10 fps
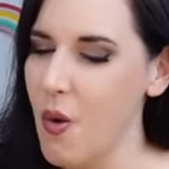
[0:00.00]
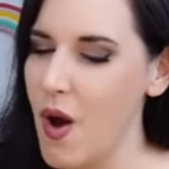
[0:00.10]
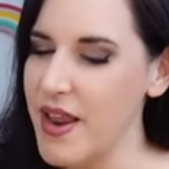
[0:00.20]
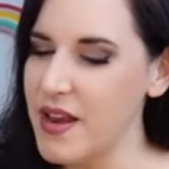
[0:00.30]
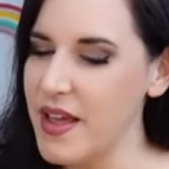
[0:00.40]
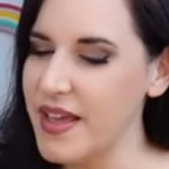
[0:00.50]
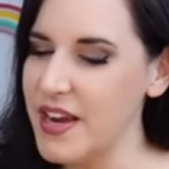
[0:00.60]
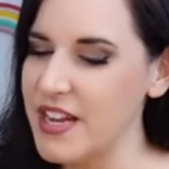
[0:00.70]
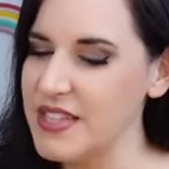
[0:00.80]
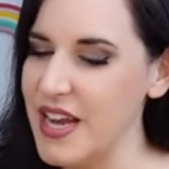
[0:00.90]
Why didn't I get
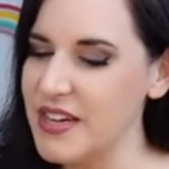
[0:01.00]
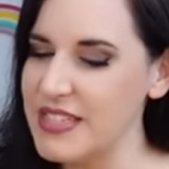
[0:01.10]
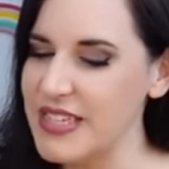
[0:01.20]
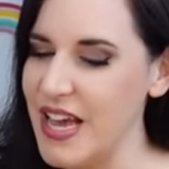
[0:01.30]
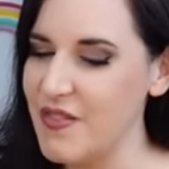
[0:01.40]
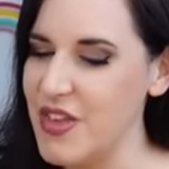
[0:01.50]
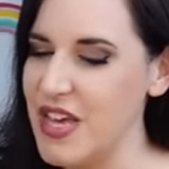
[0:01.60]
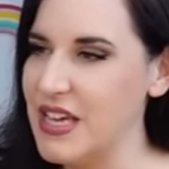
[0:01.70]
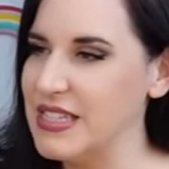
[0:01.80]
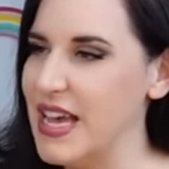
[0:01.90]
an entire set of
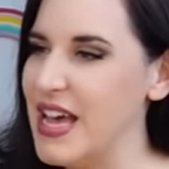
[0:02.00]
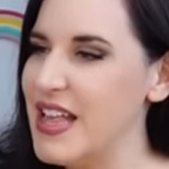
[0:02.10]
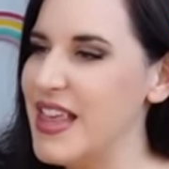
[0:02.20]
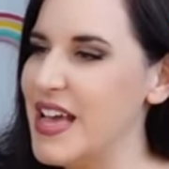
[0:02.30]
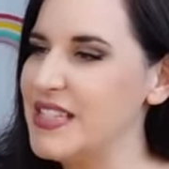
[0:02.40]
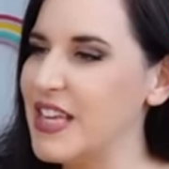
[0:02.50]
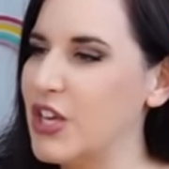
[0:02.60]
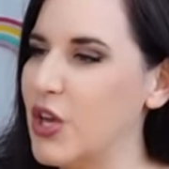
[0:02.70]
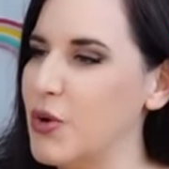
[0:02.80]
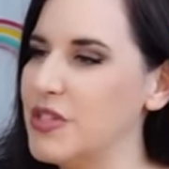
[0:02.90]
these? That's the
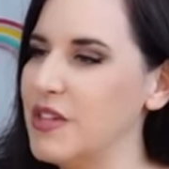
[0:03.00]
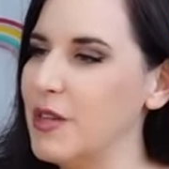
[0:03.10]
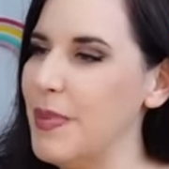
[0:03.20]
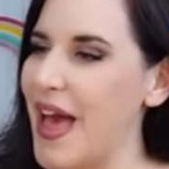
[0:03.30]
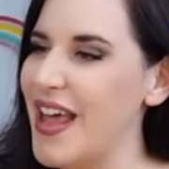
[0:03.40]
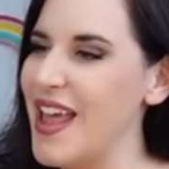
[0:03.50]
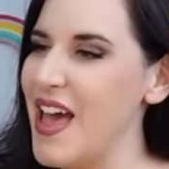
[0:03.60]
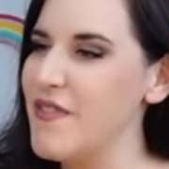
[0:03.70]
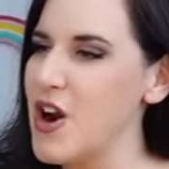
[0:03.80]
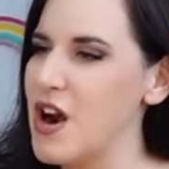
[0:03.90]
cutest little bat
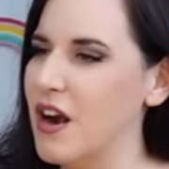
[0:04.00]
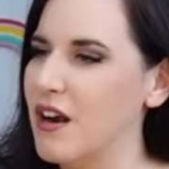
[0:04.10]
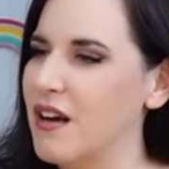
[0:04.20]
ever.